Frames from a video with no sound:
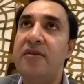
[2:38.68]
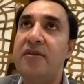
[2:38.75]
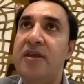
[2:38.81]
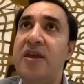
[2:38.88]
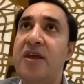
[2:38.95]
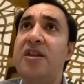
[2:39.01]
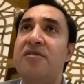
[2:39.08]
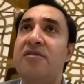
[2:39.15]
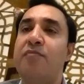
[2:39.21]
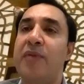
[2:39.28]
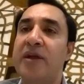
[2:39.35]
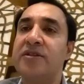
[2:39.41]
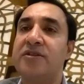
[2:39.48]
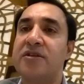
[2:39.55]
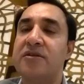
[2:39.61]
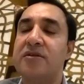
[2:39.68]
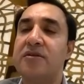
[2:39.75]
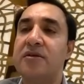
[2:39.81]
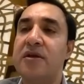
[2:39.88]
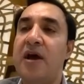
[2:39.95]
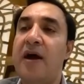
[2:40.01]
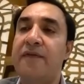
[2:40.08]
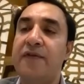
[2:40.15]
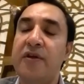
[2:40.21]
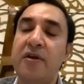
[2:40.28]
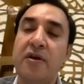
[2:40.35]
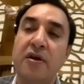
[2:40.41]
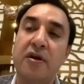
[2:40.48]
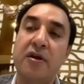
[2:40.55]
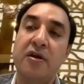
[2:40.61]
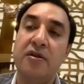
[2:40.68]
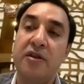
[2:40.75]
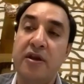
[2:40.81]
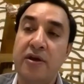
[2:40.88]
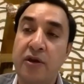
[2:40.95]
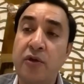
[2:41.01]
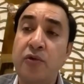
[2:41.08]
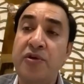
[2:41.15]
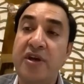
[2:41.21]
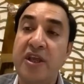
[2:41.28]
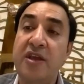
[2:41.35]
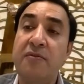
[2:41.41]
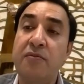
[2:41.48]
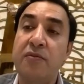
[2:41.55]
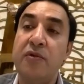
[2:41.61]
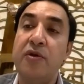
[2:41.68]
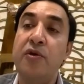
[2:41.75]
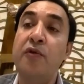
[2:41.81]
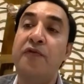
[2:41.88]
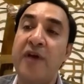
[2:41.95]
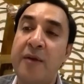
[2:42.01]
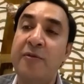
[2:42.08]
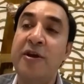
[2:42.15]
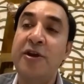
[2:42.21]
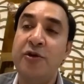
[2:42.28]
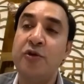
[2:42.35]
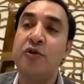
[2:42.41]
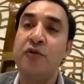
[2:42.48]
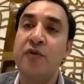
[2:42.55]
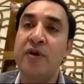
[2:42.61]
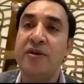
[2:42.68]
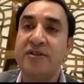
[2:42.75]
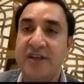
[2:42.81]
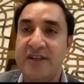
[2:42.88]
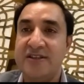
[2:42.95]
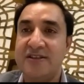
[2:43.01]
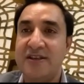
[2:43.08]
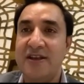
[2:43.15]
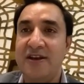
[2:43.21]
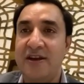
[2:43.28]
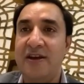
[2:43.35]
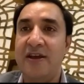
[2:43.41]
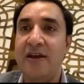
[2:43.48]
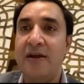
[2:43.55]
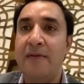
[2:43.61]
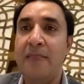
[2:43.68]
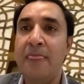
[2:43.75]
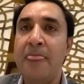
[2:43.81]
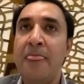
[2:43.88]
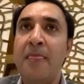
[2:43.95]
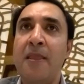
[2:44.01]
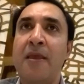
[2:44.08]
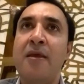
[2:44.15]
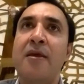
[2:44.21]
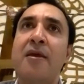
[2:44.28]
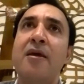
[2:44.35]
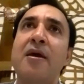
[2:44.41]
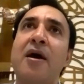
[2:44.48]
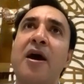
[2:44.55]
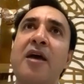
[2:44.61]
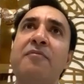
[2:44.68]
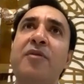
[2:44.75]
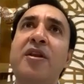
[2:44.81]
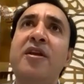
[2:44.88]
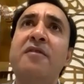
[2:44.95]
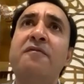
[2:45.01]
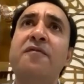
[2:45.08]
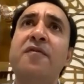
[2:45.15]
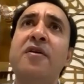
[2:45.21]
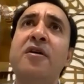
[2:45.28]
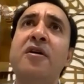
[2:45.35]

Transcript: these months, after the new team, new family took over chess in India, I believe